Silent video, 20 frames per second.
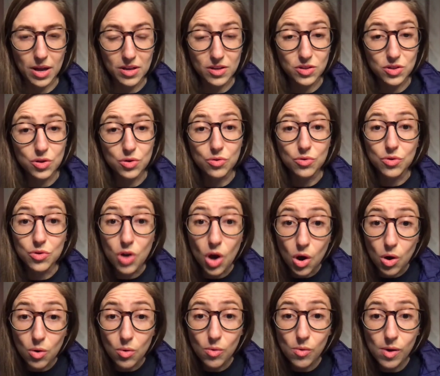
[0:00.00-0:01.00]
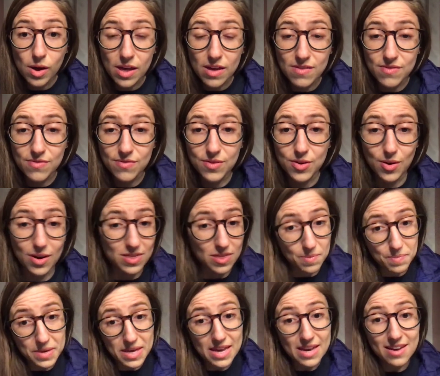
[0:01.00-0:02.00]
Because you don't know if you're at the
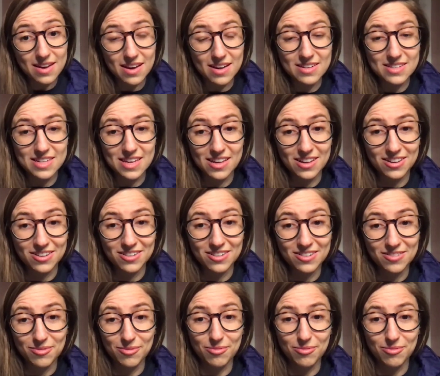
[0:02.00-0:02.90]
peak until